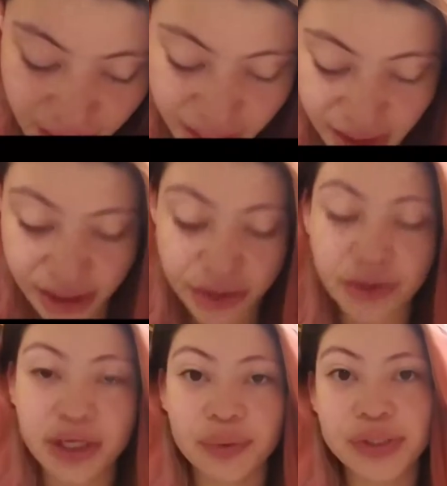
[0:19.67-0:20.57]
And I
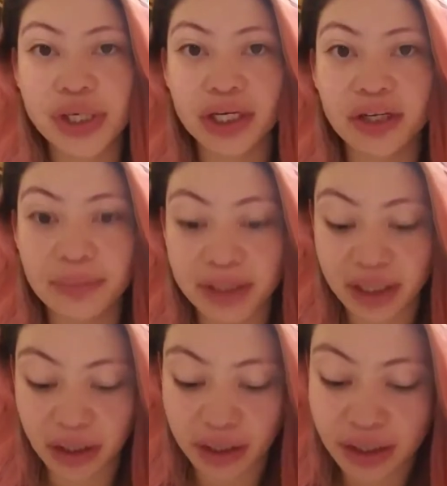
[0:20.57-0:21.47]
thought I would document
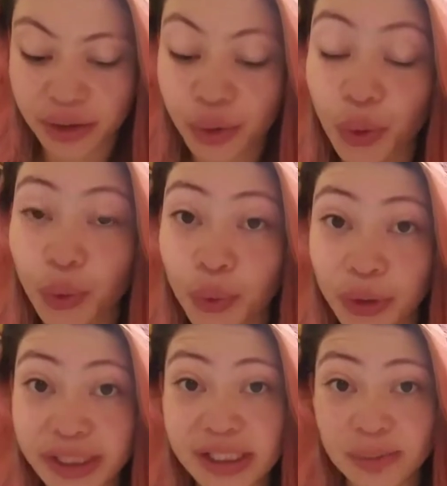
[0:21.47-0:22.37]
this
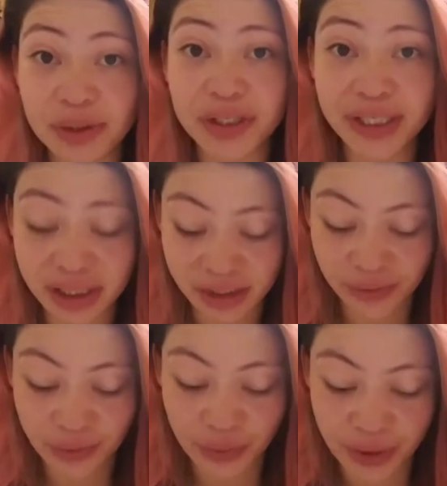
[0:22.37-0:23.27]
whole experience
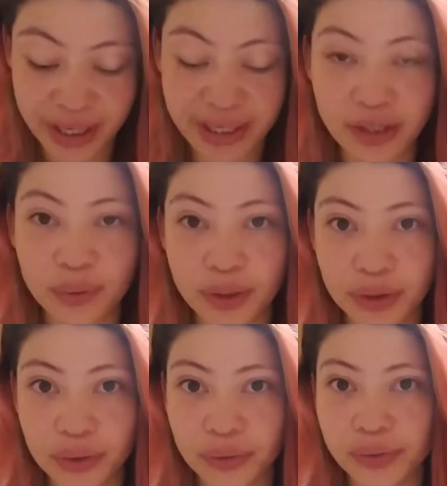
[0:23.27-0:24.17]
for
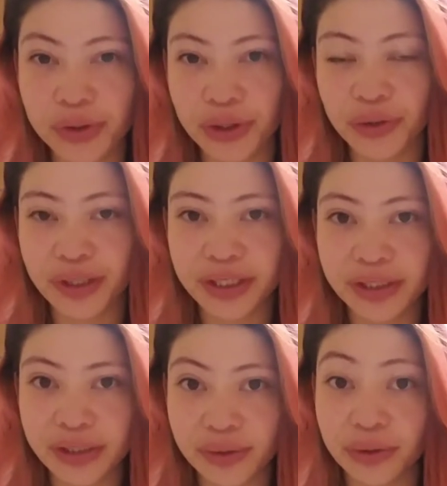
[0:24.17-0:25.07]
anyone who's
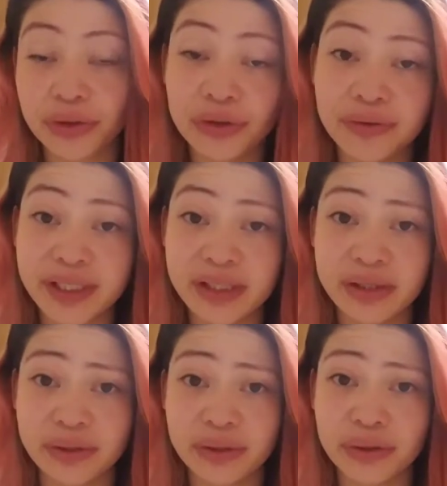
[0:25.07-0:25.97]
curious or nervous
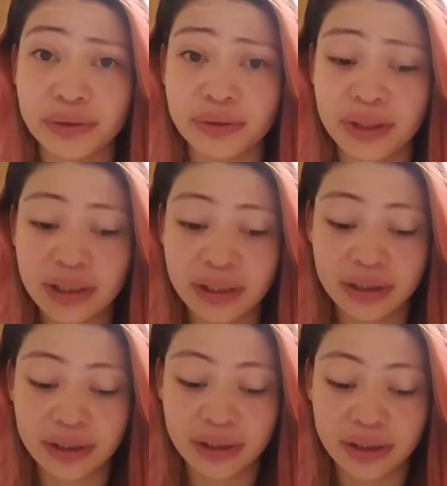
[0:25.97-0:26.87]
or
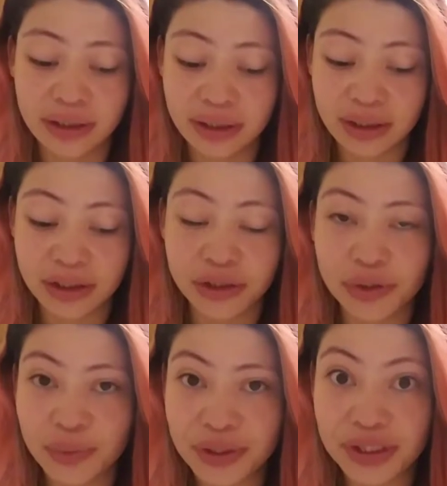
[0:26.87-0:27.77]

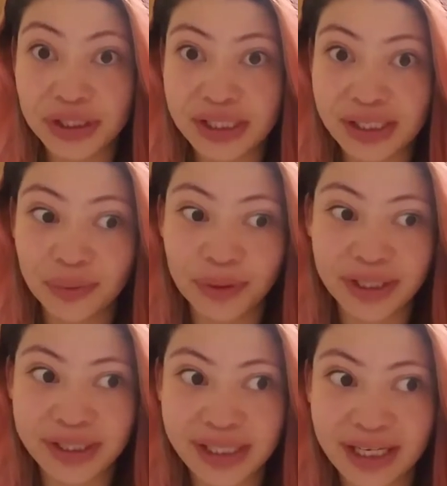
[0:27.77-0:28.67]
just wants to see what
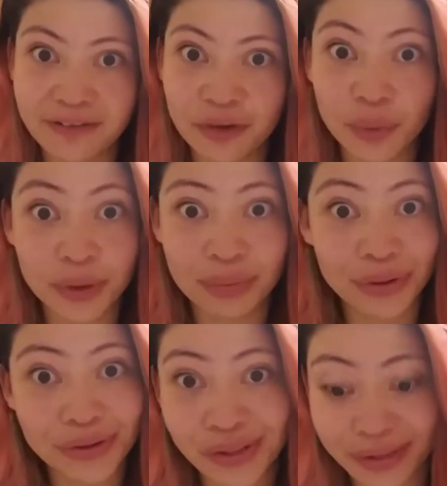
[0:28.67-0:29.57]
it's like for one
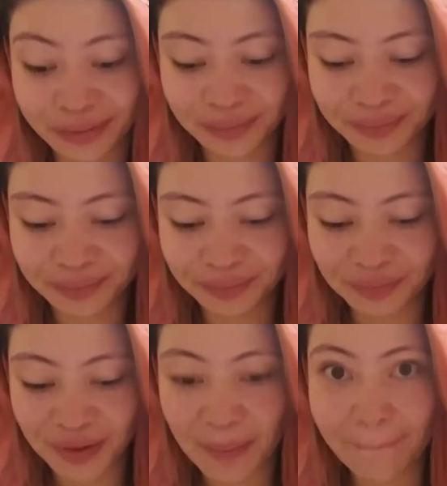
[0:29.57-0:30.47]
person,
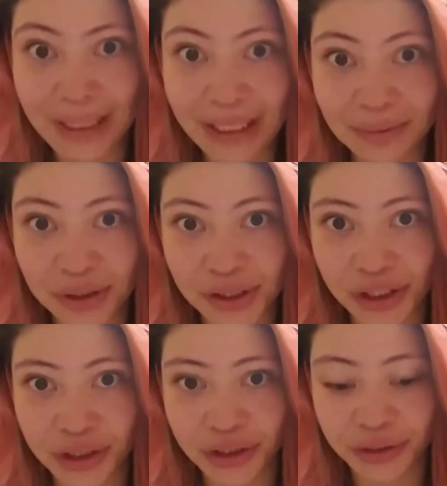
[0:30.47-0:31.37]
me in
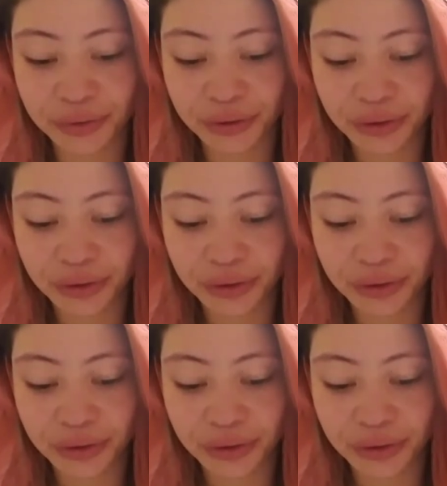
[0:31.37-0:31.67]
particular.